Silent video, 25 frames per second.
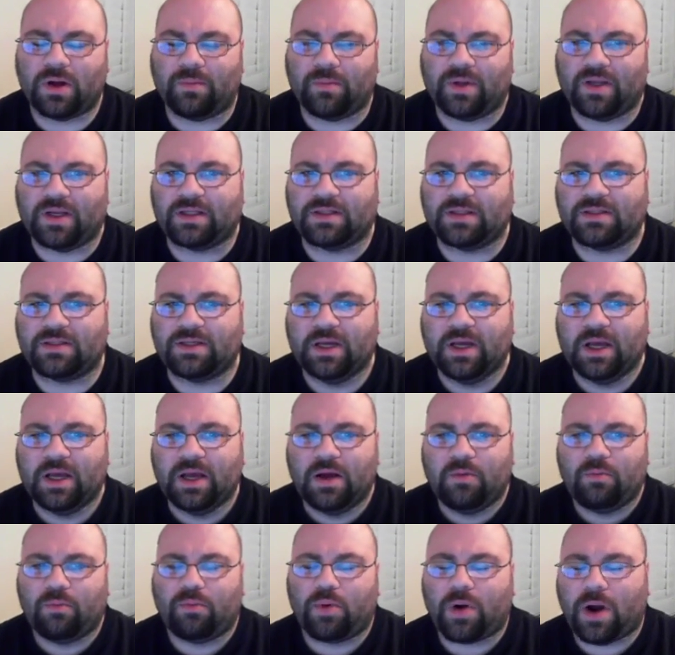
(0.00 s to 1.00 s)
I mean, it's
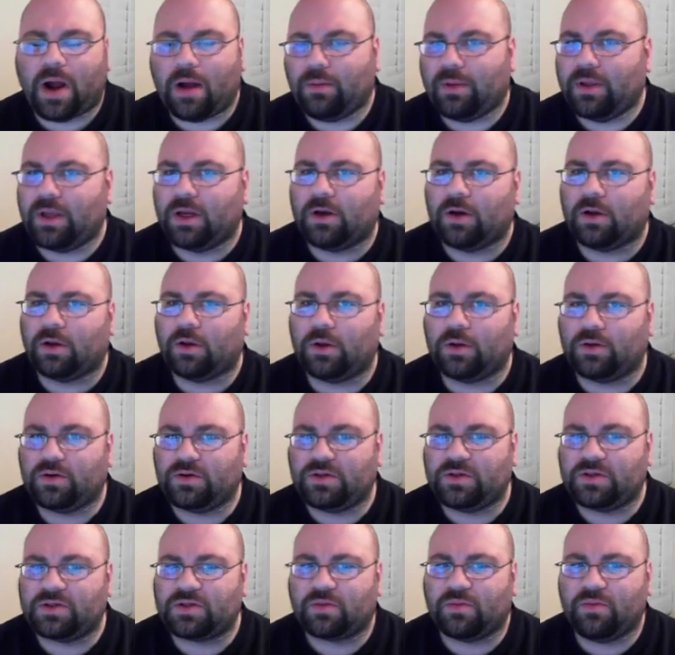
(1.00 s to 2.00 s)
probably
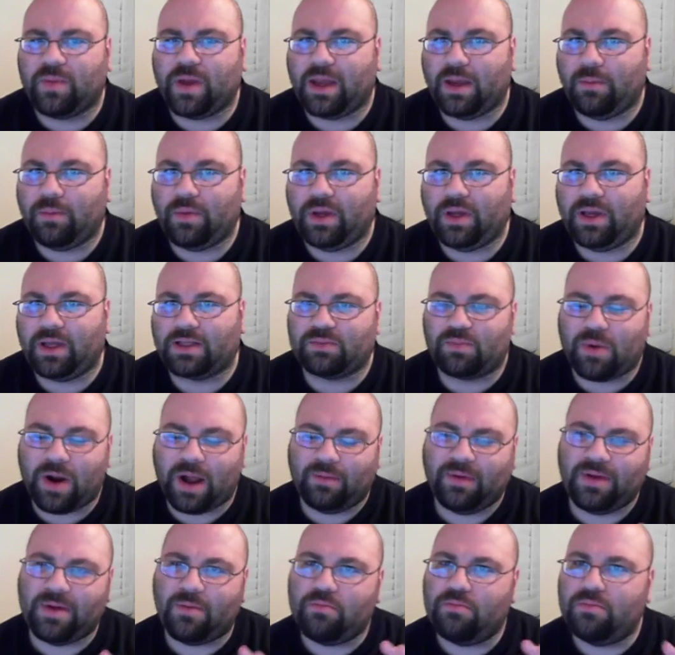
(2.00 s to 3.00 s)
it's
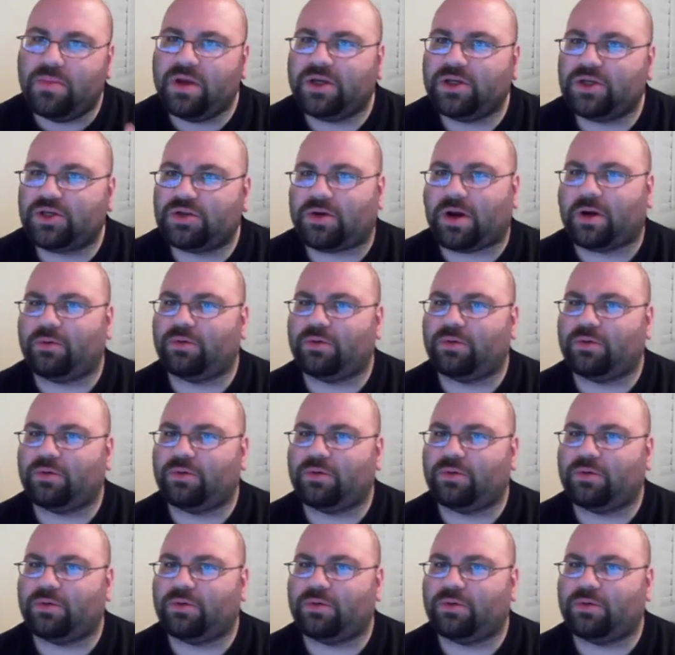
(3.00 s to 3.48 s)
probably a mixture,